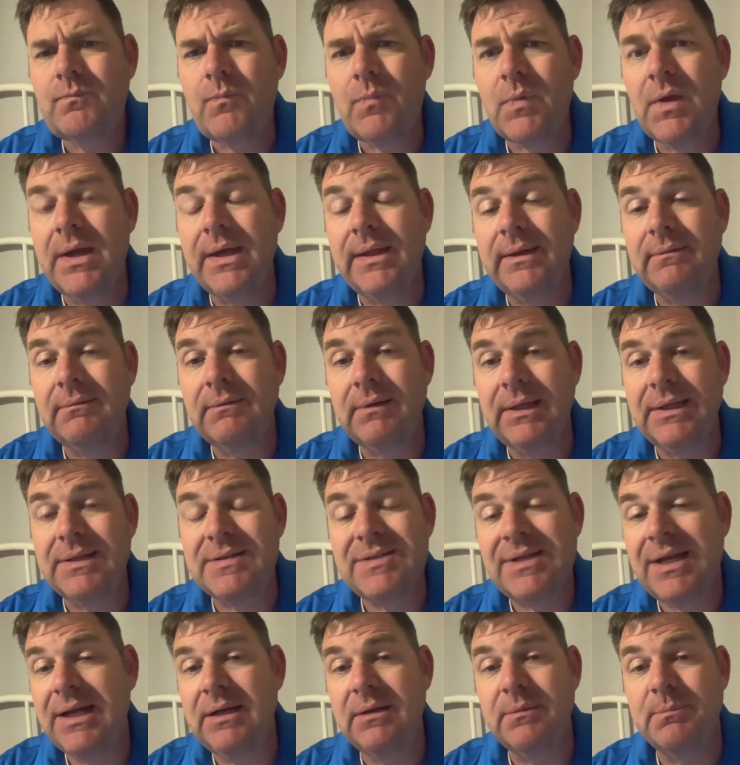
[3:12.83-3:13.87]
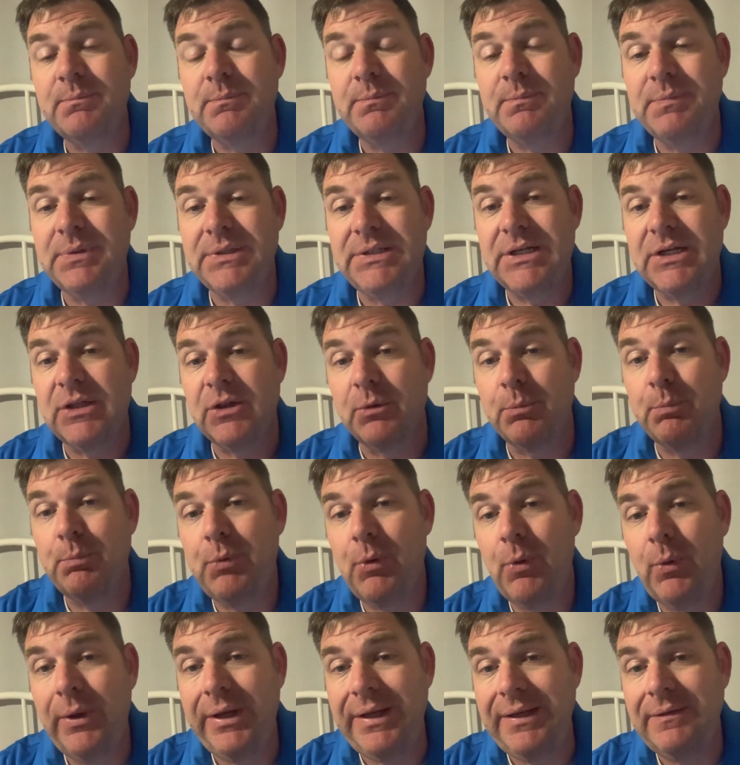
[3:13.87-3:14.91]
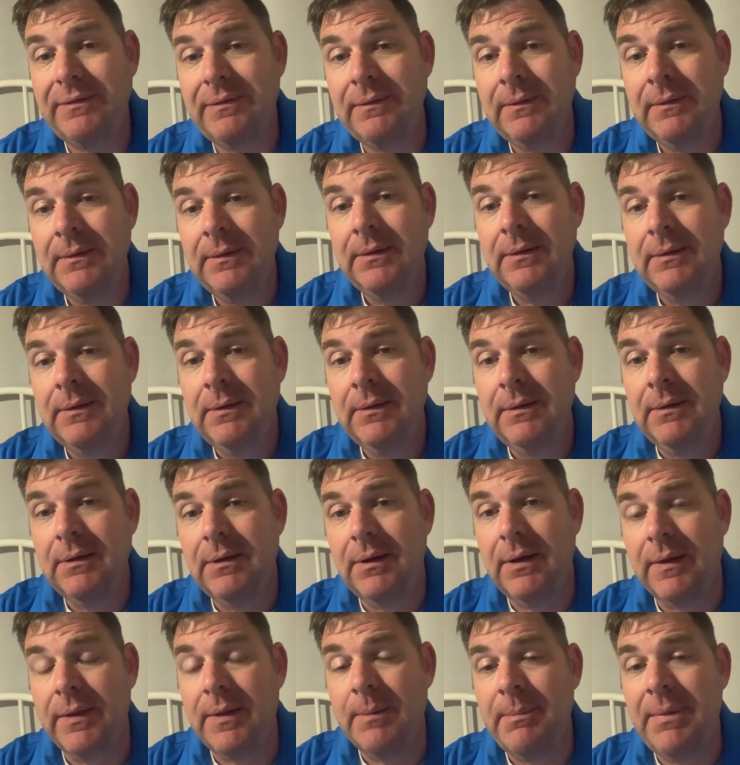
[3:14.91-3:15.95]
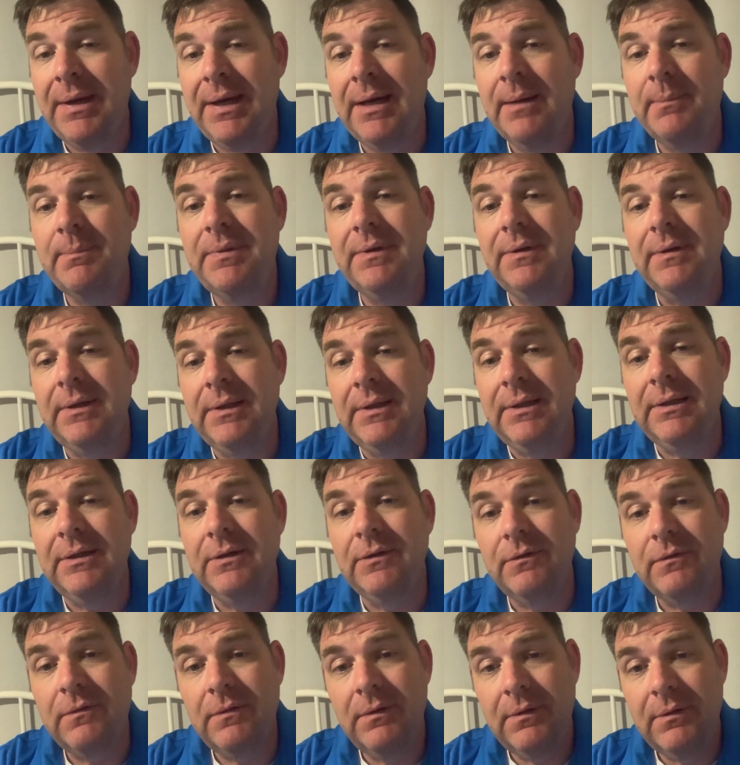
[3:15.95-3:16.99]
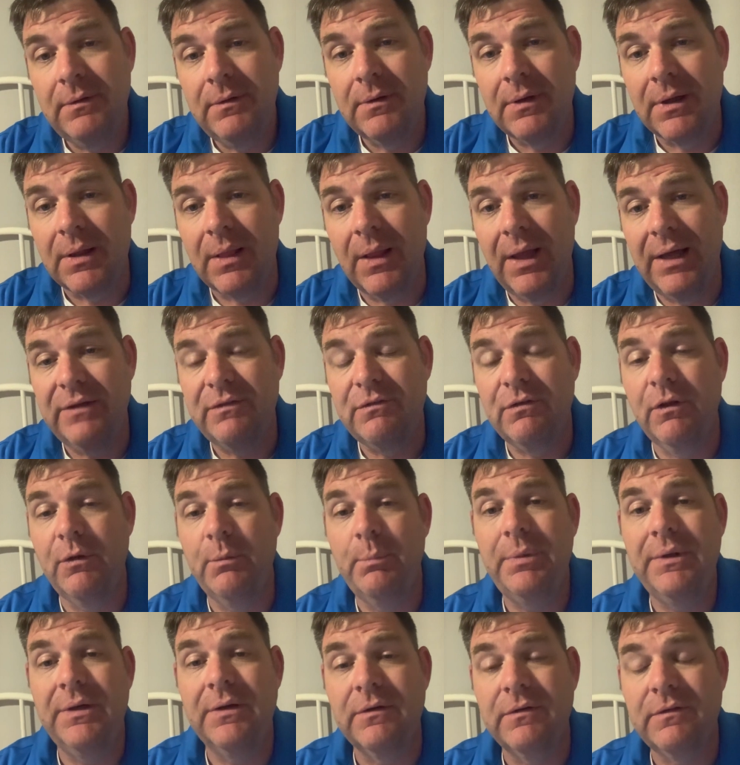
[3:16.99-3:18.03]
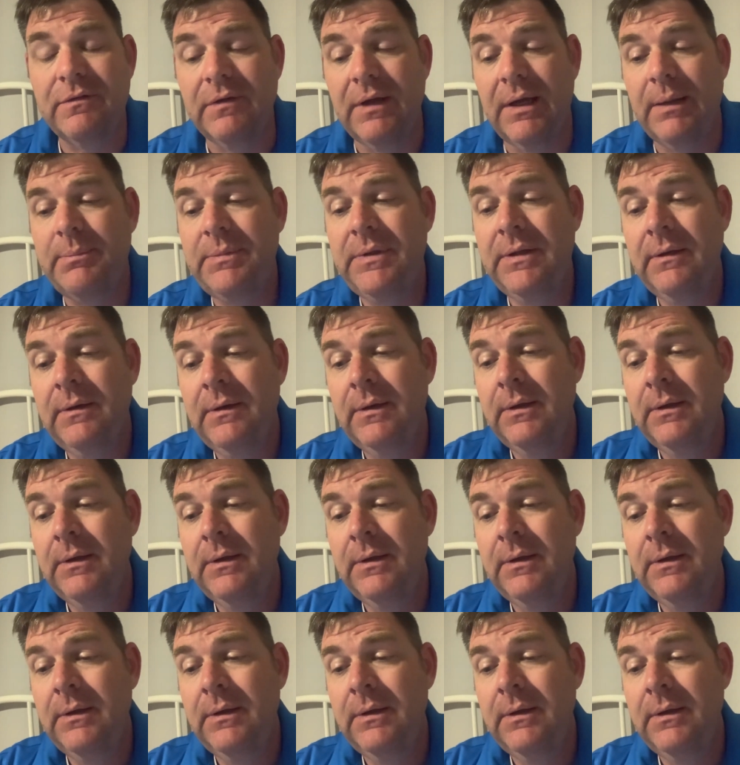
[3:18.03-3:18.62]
And it's not a particular point on the map, it is glide slope intercept.